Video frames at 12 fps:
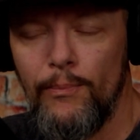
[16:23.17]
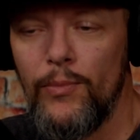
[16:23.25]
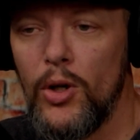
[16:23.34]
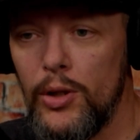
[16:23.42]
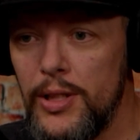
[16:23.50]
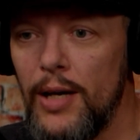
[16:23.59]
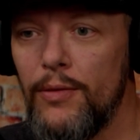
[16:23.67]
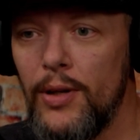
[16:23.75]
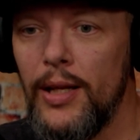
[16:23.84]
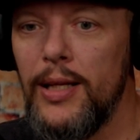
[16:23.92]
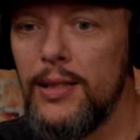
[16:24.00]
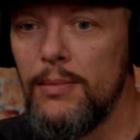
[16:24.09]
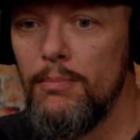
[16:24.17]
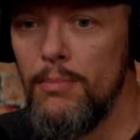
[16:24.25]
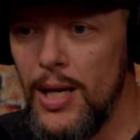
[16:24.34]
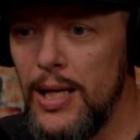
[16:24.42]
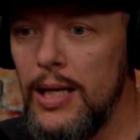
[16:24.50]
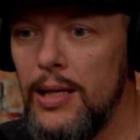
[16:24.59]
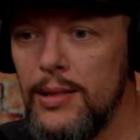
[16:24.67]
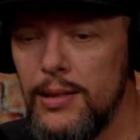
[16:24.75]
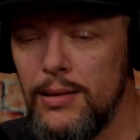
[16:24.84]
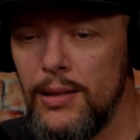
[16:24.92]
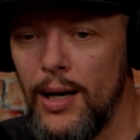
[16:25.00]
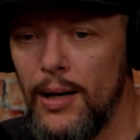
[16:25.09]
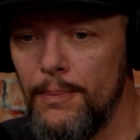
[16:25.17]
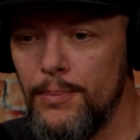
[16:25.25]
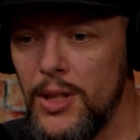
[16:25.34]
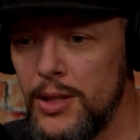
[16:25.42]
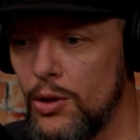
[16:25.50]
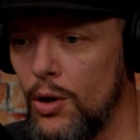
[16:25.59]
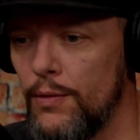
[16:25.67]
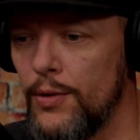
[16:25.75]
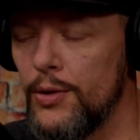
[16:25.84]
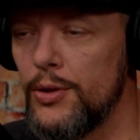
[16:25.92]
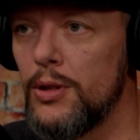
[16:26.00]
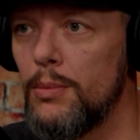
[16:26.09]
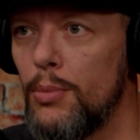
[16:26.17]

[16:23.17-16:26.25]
Yeah. There are definitely many disc golfers,